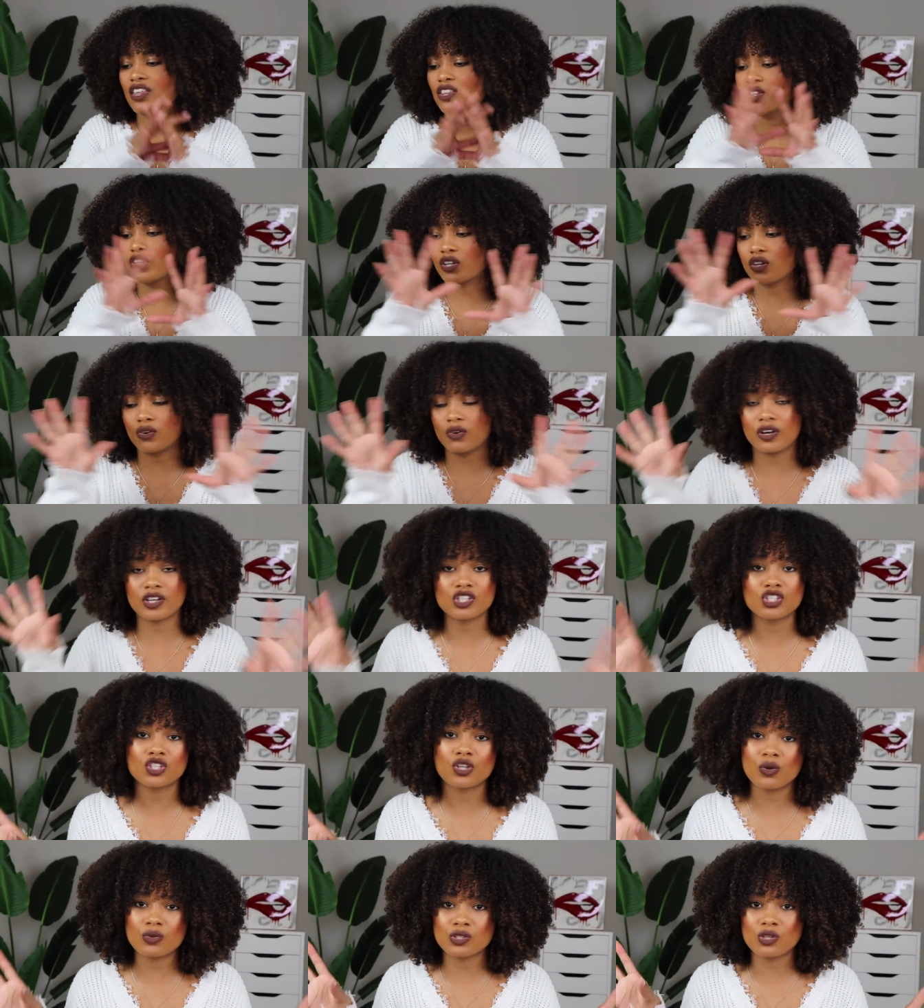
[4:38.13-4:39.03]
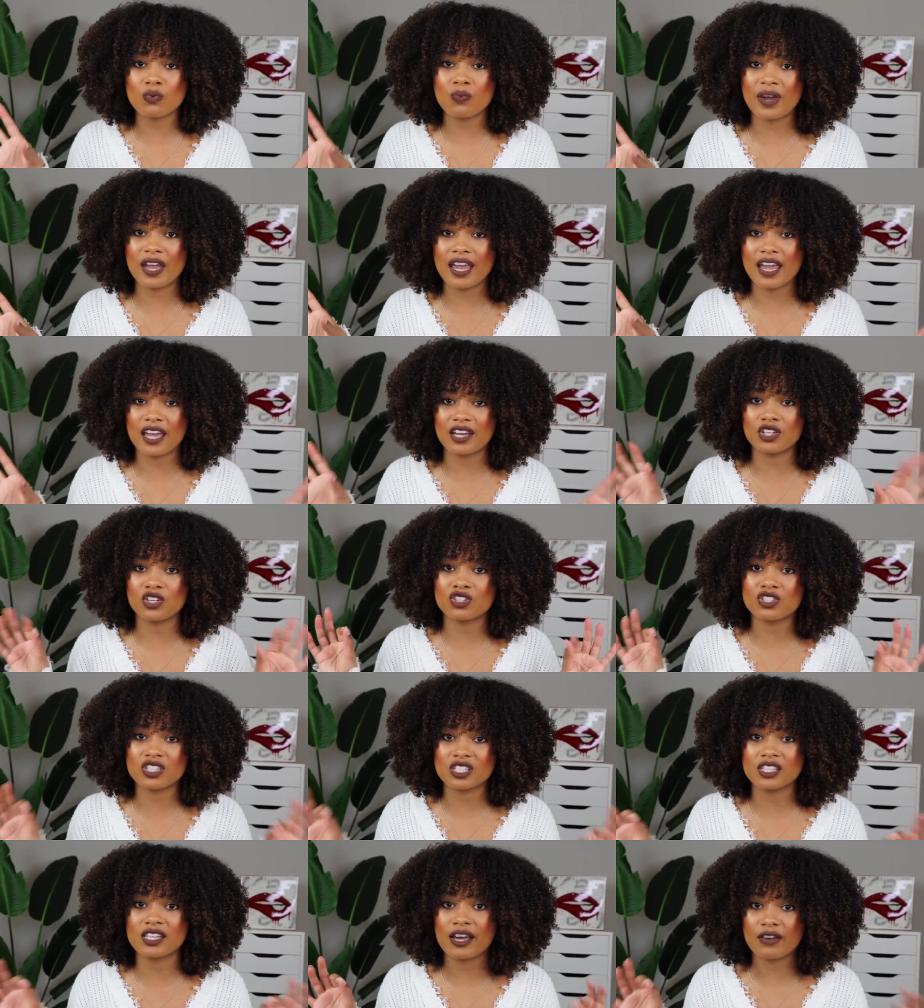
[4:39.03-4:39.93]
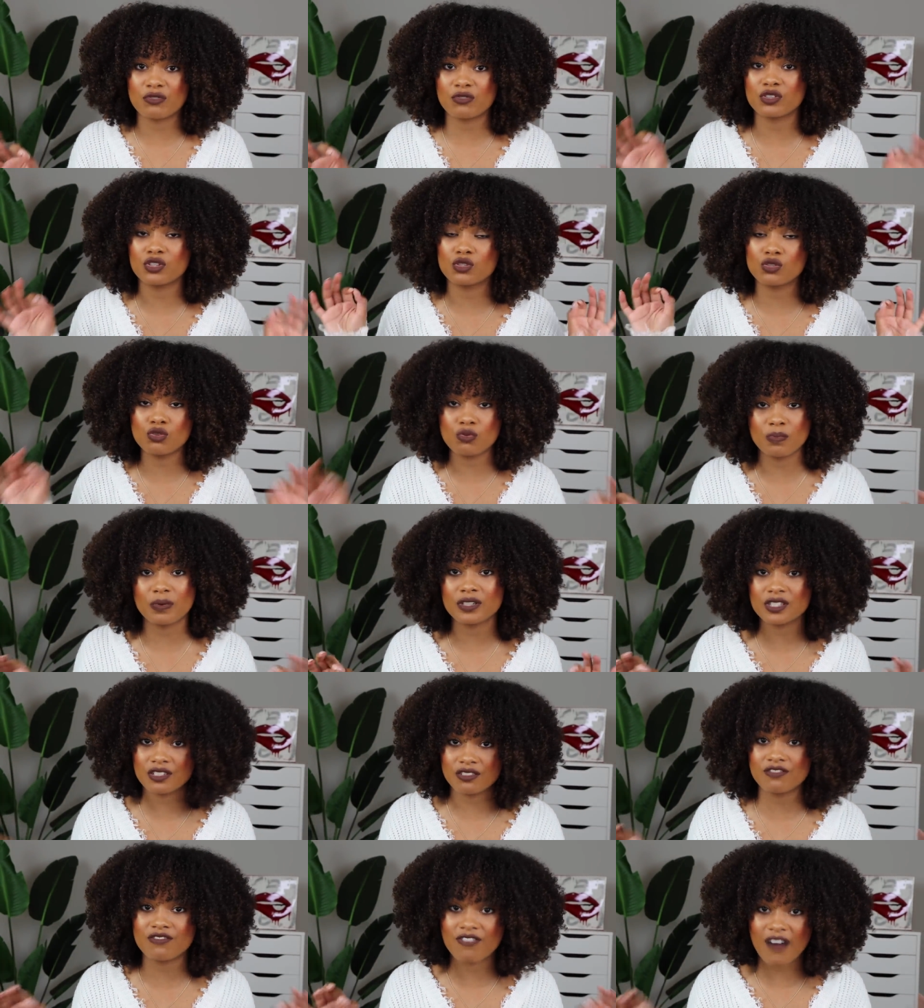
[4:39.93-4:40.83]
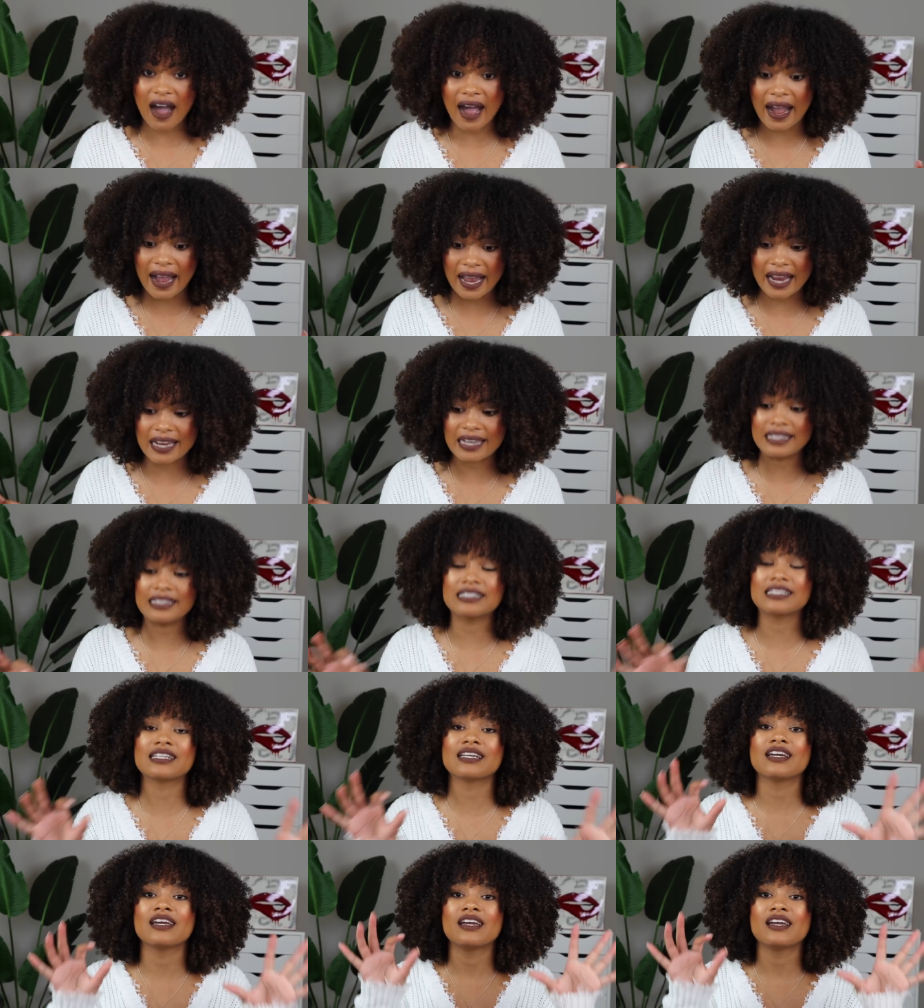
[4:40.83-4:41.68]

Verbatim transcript: the crunch goes away and you're just left with super defined,